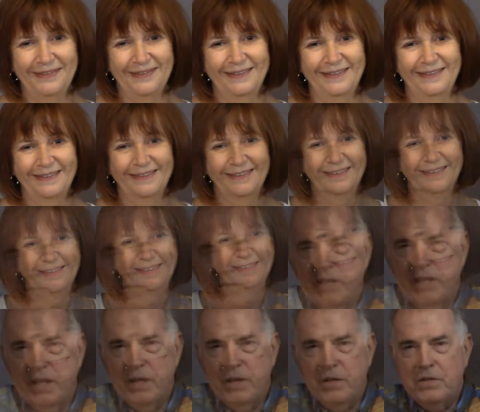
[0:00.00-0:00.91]
Julie,
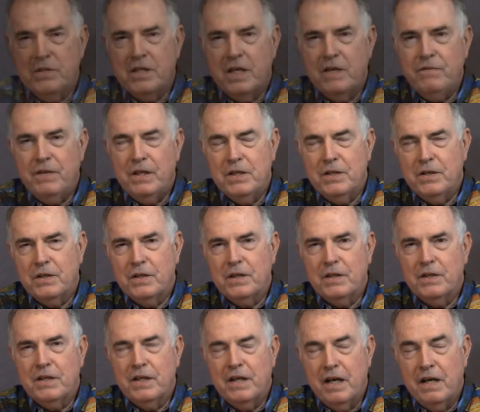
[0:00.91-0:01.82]
for those of
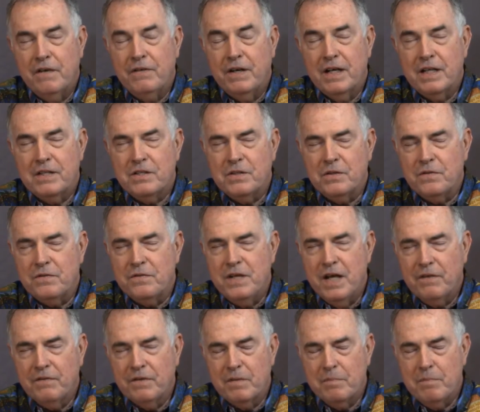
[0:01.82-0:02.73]
us
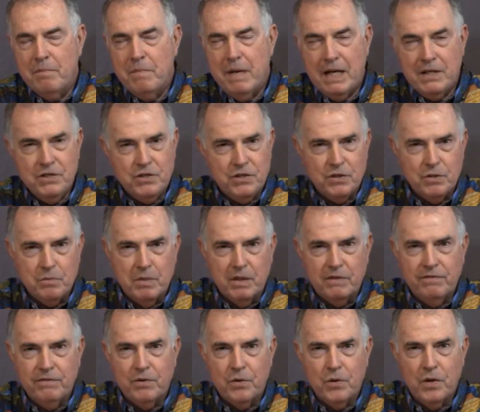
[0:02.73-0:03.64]
who've never met you
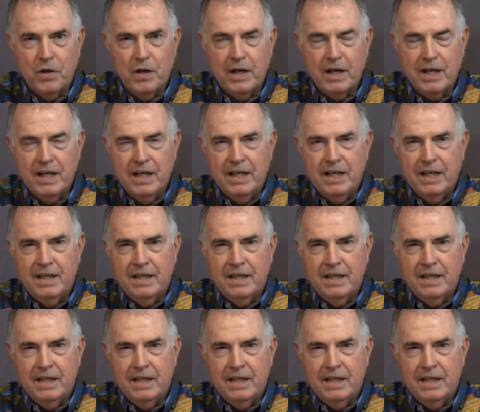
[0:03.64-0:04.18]
before,